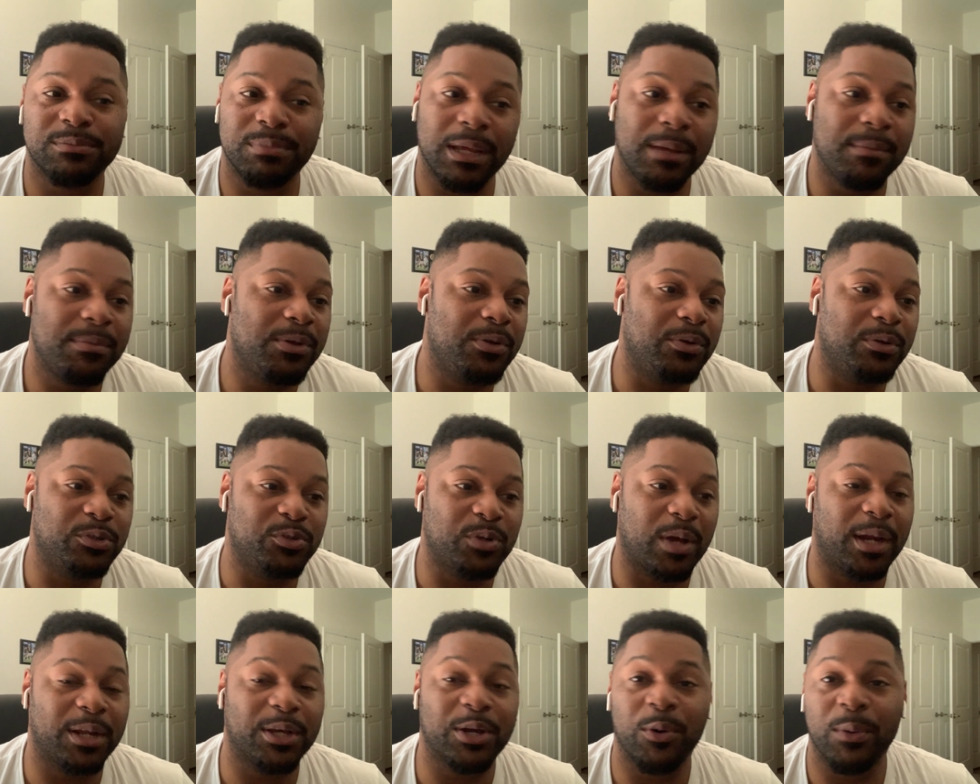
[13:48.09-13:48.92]
Maybe you can
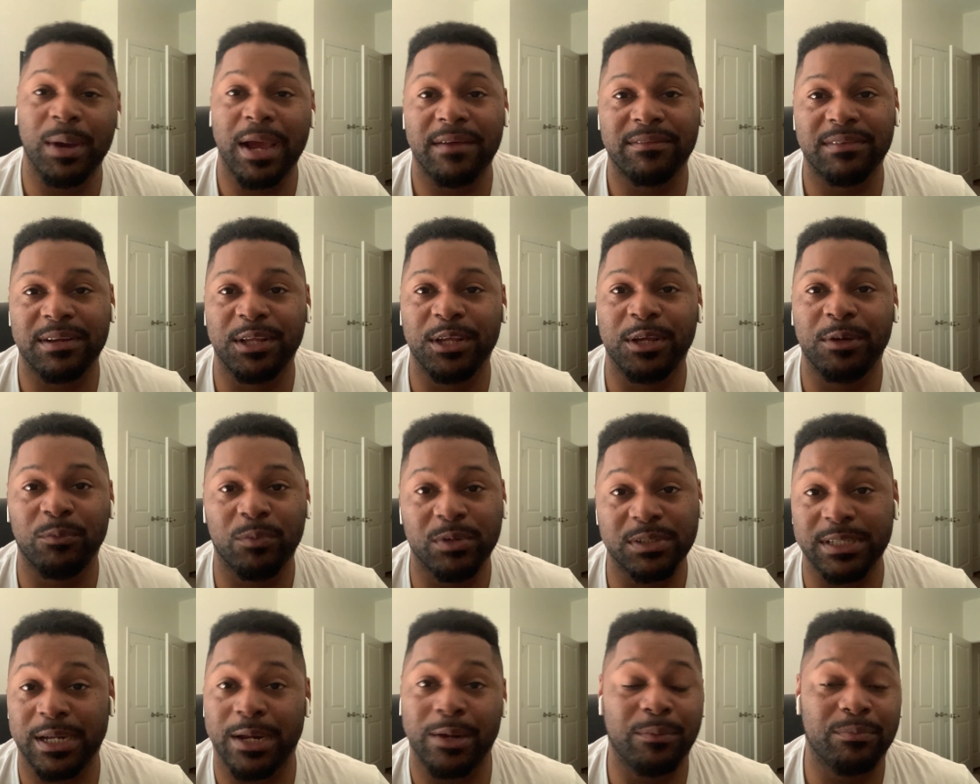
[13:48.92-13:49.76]
try to go after him,
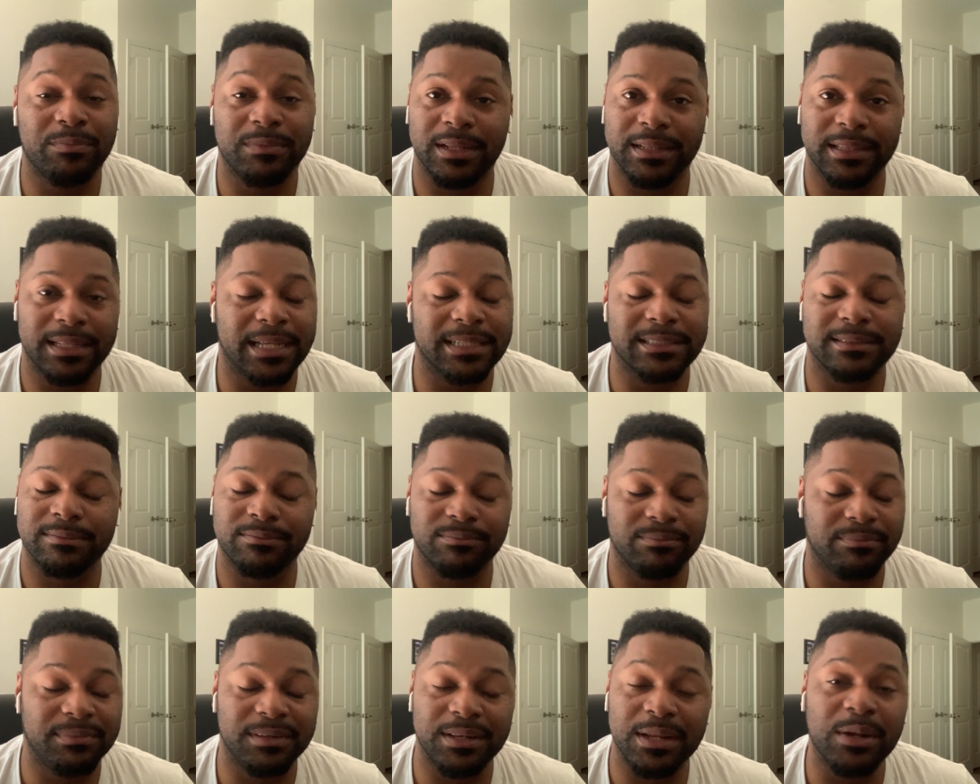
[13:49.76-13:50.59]
which I don't think that's
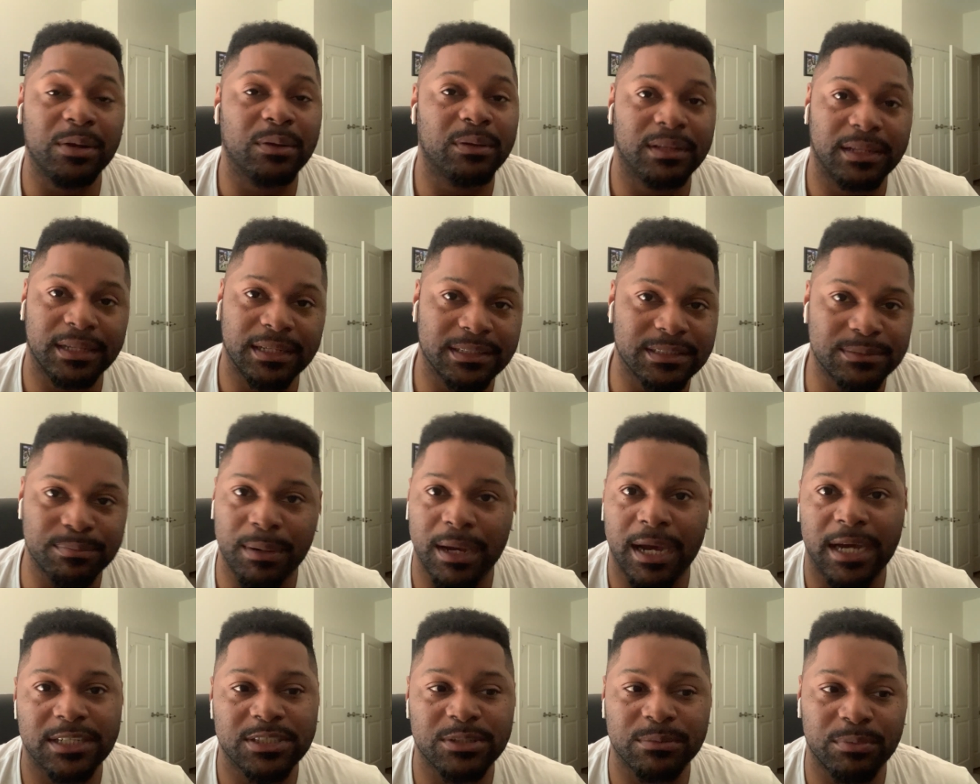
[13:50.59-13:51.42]
nearly as
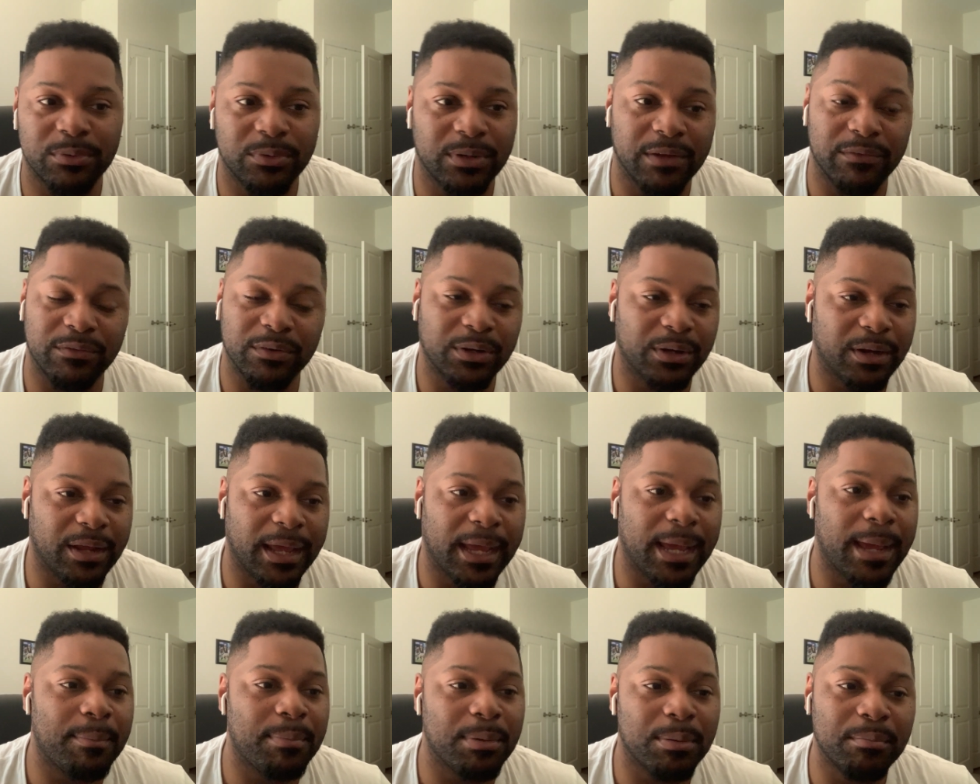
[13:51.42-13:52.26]
possible, ever going to
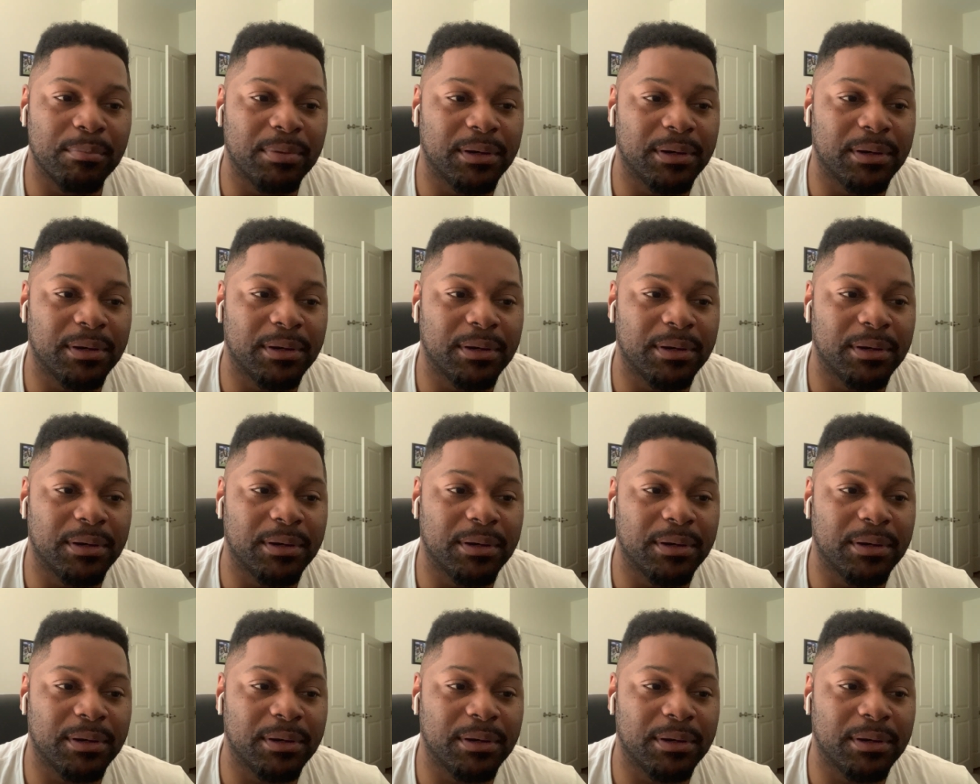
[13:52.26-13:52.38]
happen.